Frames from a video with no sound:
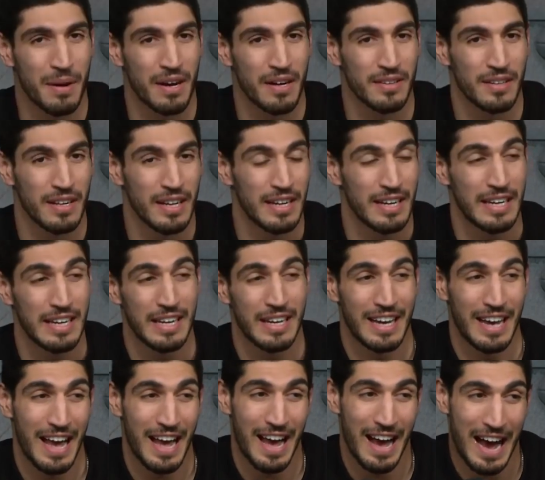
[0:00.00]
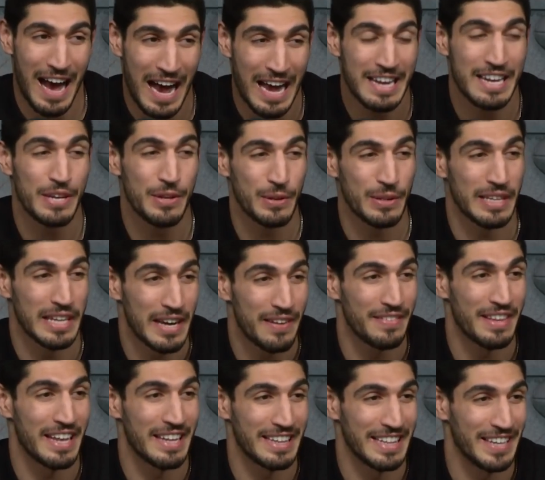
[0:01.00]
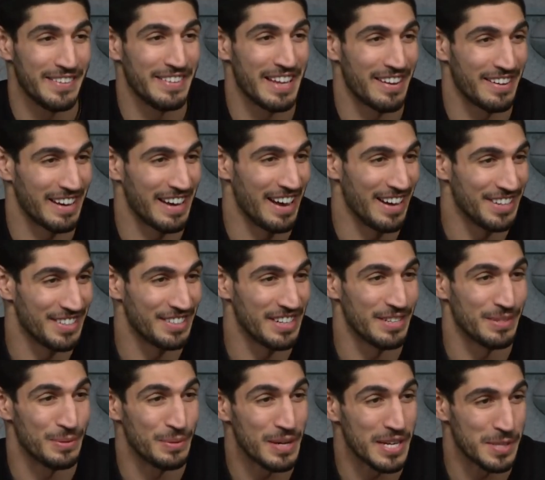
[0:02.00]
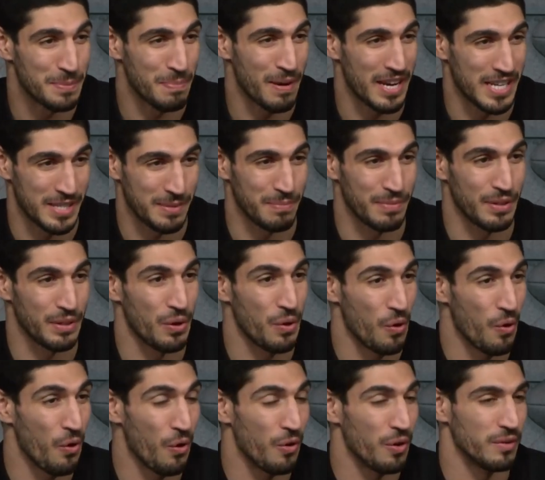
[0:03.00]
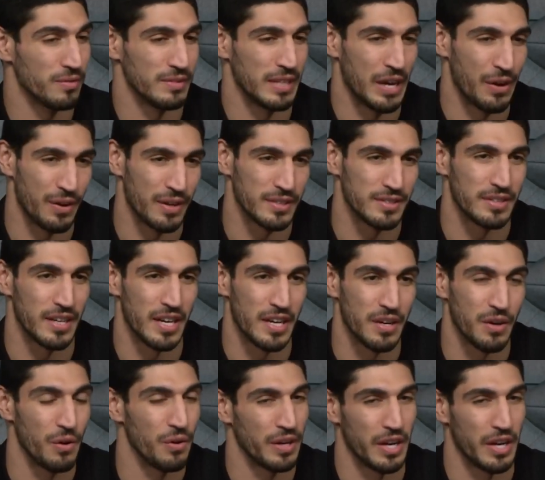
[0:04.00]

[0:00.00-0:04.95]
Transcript: about, I need to leave that country as soon as possible, or they're gonna say,